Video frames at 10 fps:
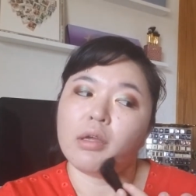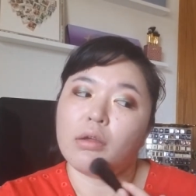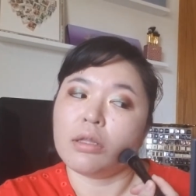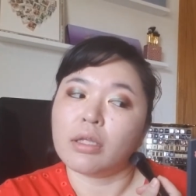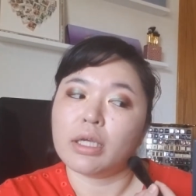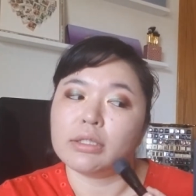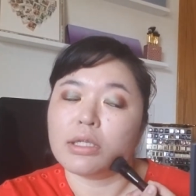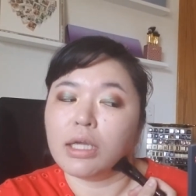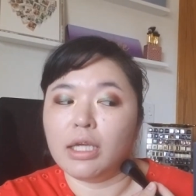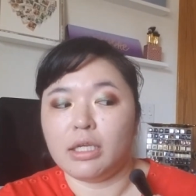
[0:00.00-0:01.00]
and like I
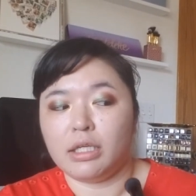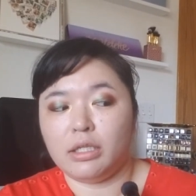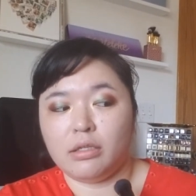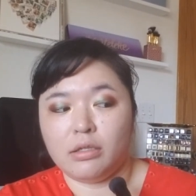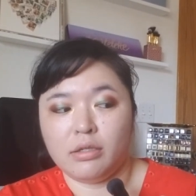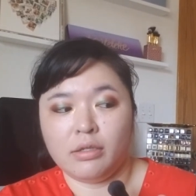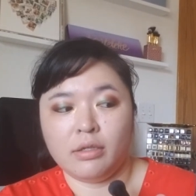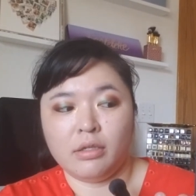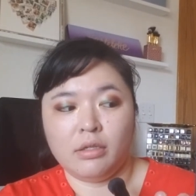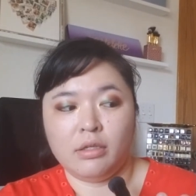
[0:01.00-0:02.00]
said, cakey.
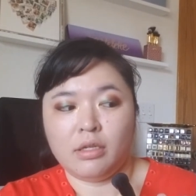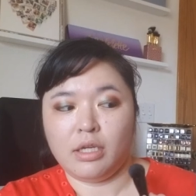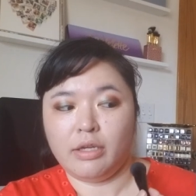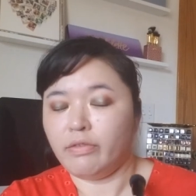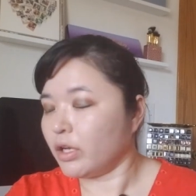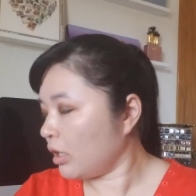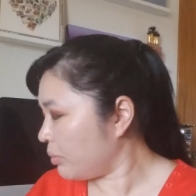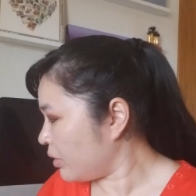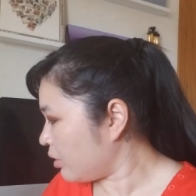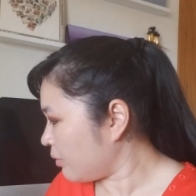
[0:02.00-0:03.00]
I have a
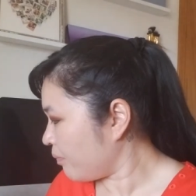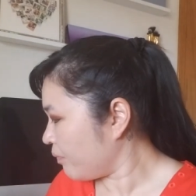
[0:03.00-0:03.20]
couple